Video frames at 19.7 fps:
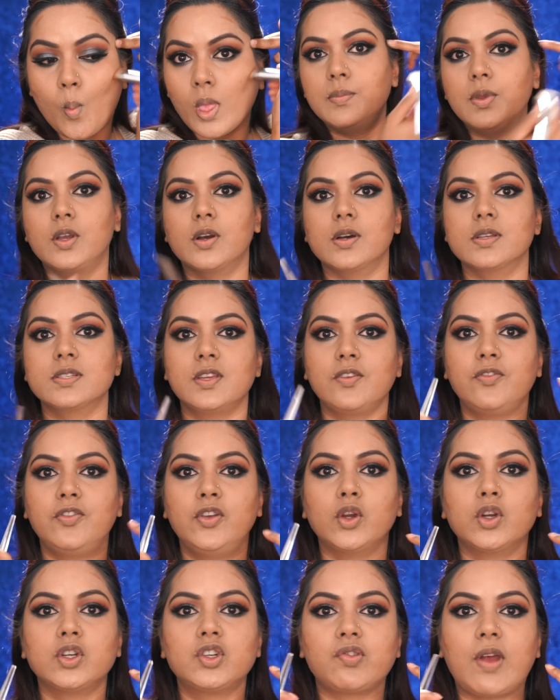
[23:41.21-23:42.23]
Because if
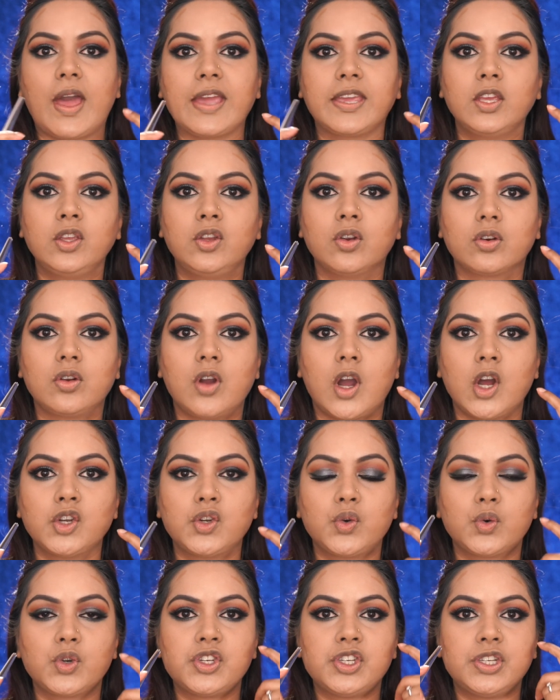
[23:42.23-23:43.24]
you're dragging your
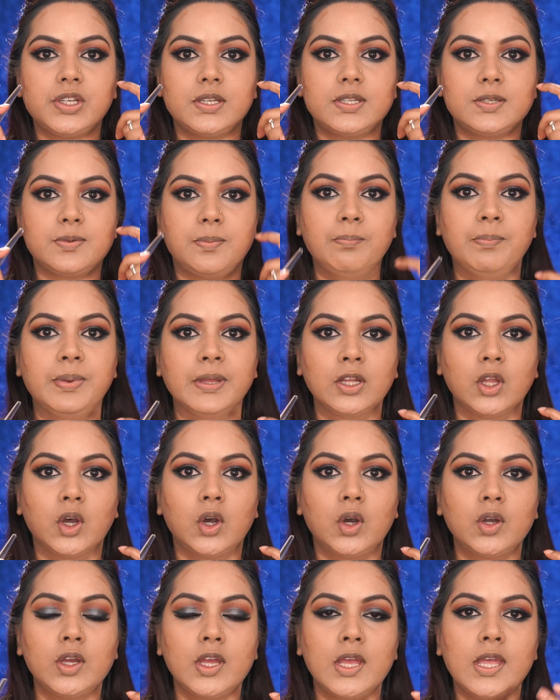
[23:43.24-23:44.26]
contour shade
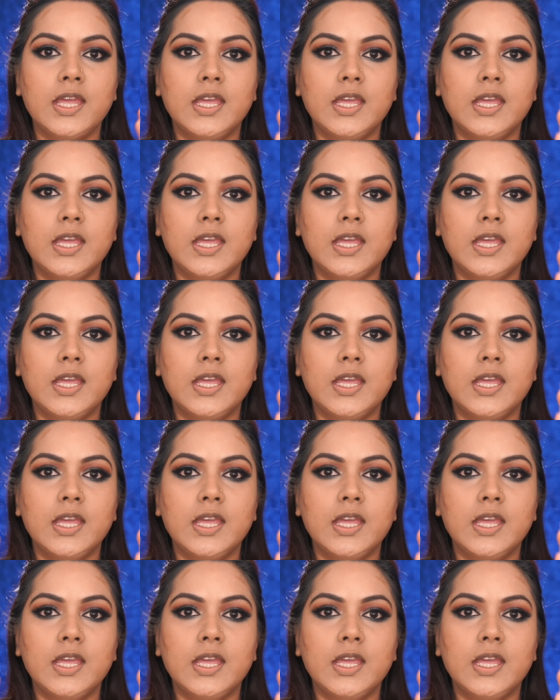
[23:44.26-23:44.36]
below,